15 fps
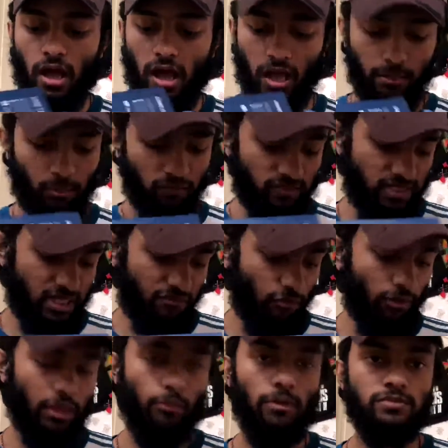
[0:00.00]
Obviously they've
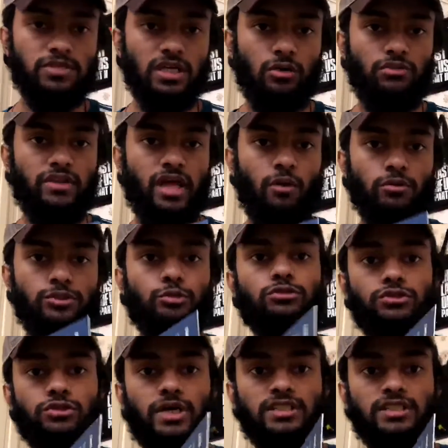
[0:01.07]
got their website on there, which also